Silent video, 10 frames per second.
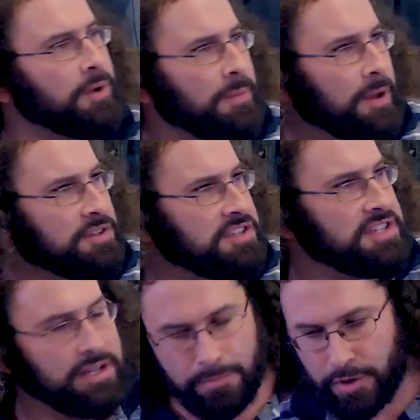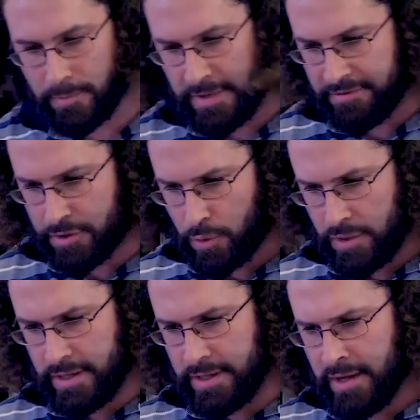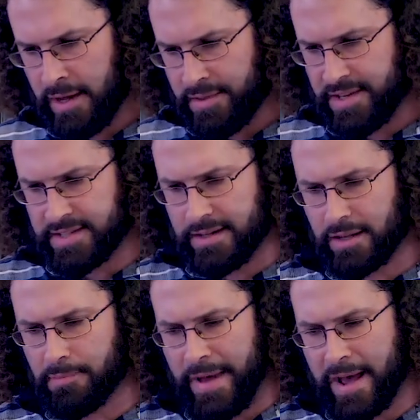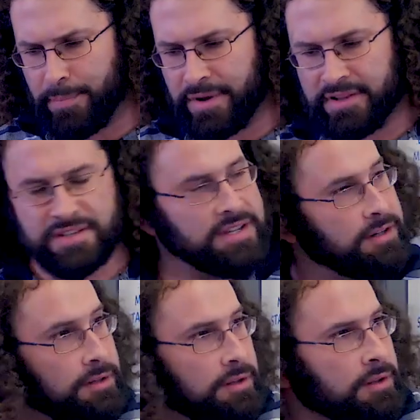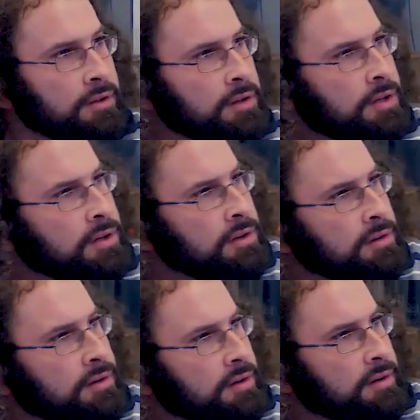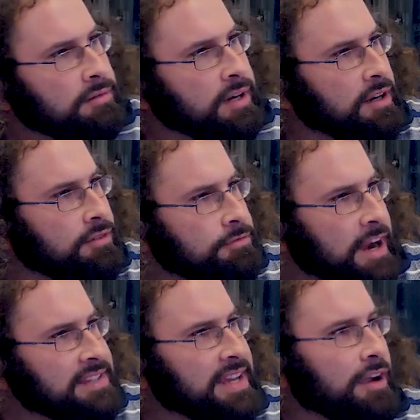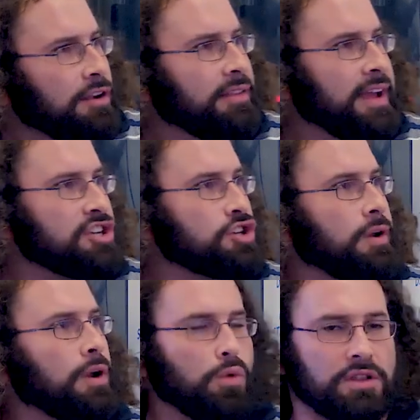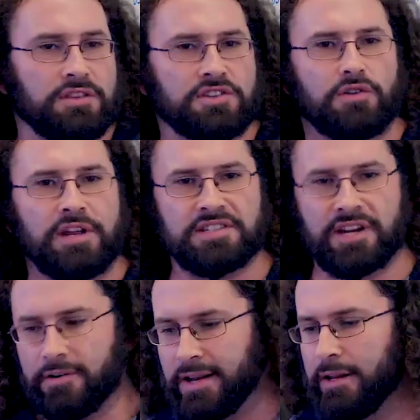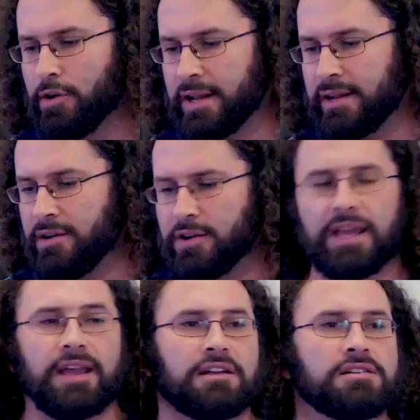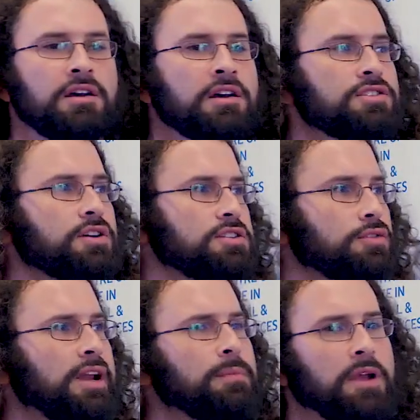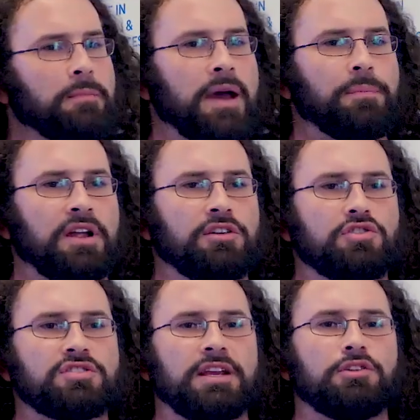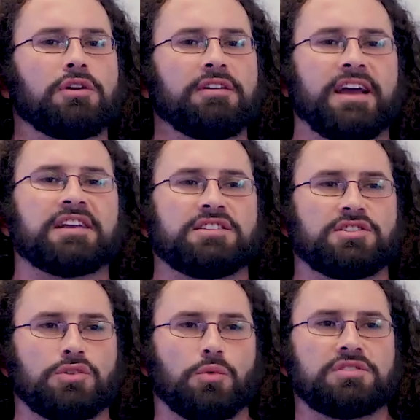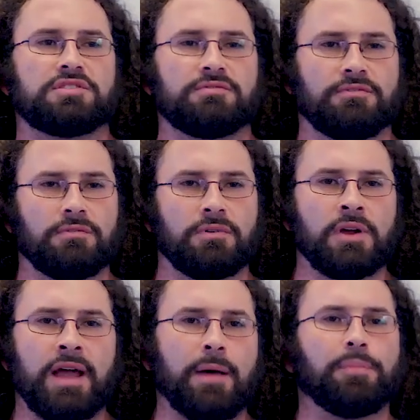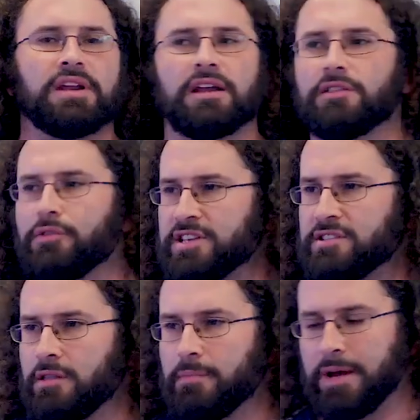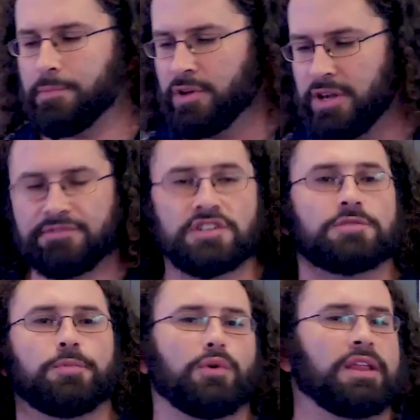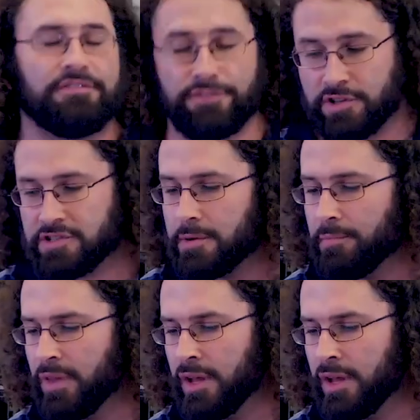So you might be able to see in the bottom left corner, there's a little map, and there's a little kind of rectangle there showing what the screen's currently looking at. So it's a really big map, and usually you don't have access to what's happening in the rest of the map. You have to explore there first.